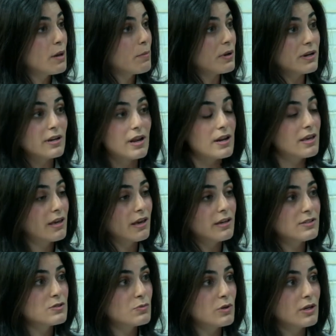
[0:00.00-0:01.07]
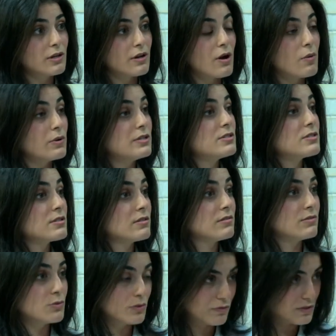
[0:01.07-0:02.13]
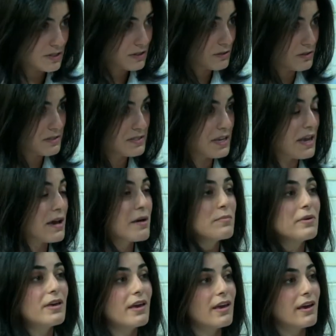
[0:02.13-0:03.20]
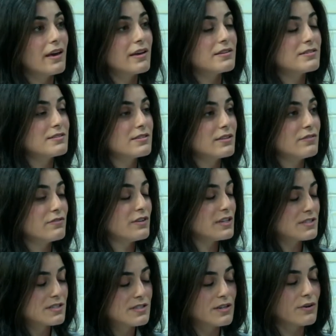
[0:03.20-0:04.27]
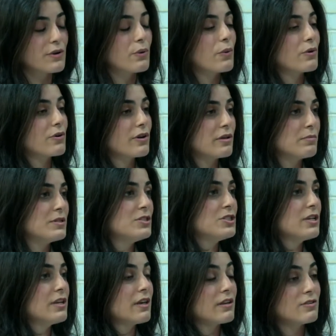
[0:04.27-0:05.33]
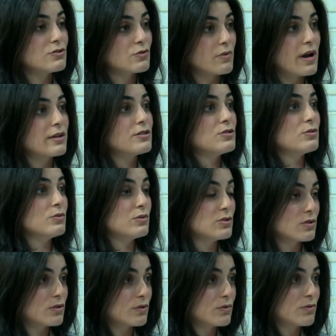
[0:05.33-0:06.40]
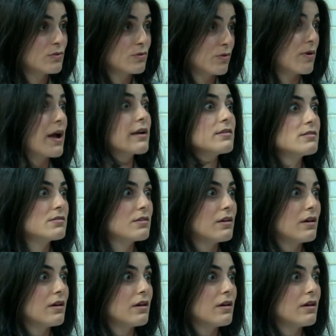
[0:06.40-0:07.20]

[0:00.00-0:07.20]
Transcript: But in any case, we can always do a physical exam and, if necessary, order imaging and direct you into the correct